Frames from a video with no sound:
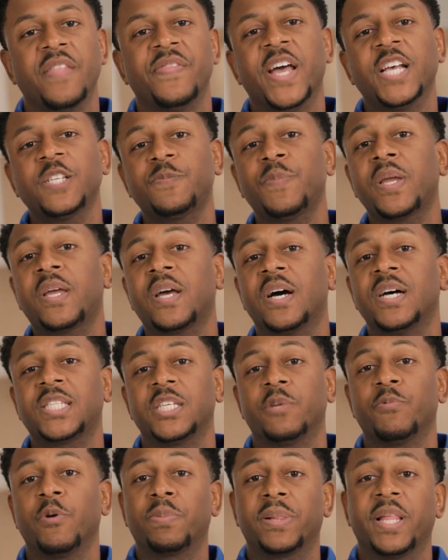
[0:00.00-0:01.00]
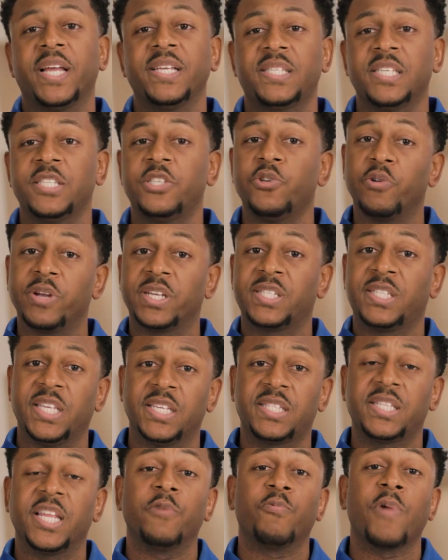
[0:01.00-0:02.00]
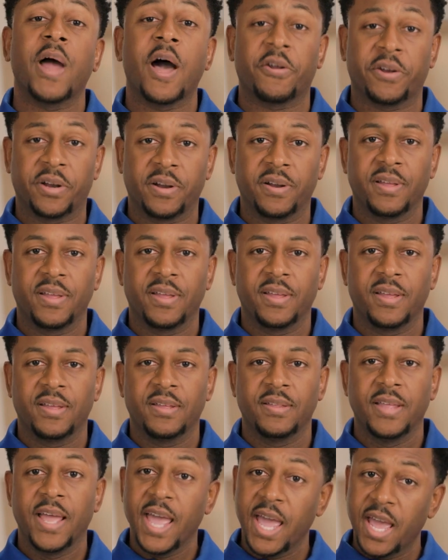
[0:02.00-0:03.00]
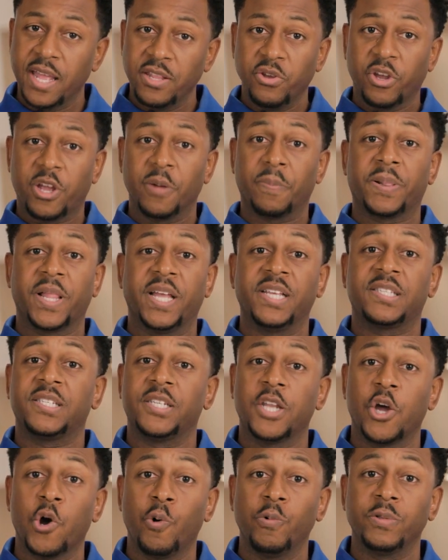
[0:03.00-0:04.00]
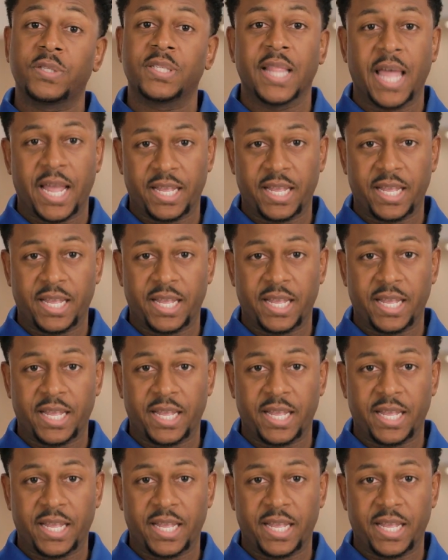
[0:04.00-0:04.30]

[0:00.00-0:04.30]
That's because it replaces your existing router, and you can place nodes